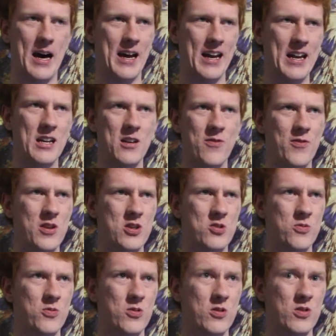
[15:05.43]

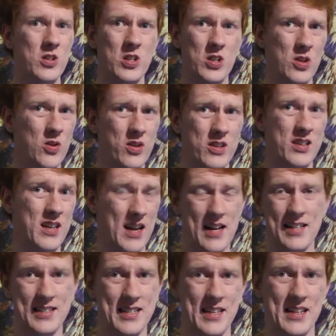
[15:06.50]
Individual good
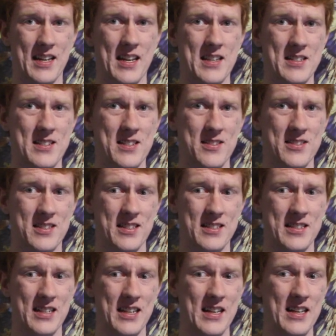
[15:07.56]
content can still
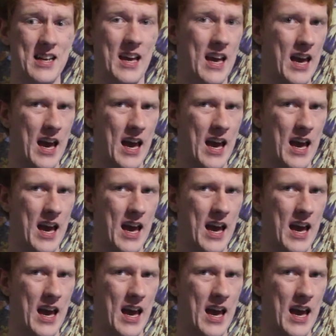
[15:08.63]
succeed.